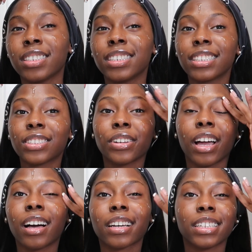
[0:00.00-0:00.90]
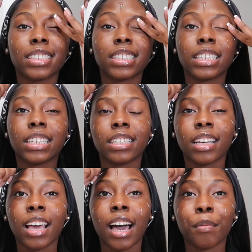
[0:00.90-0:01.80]
just so y'all can see.
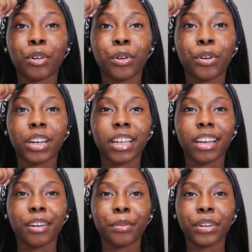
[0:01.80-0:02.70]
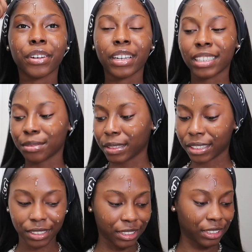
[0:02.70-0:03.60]
I'm recording a reel as
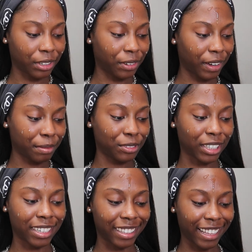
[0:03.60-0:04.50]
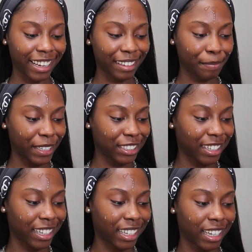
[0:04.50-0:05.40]
well, so I'm trying to like make sure
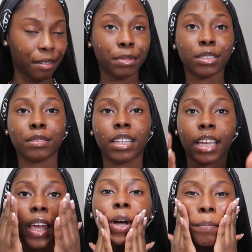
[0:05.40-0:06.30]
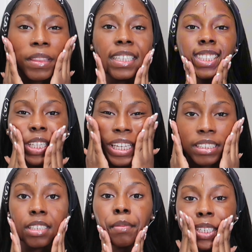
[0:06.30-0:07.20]
I get it in between. Rub this
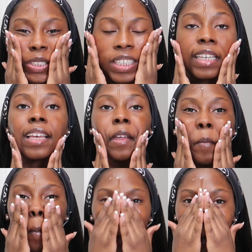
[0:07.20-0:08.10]
into my skin.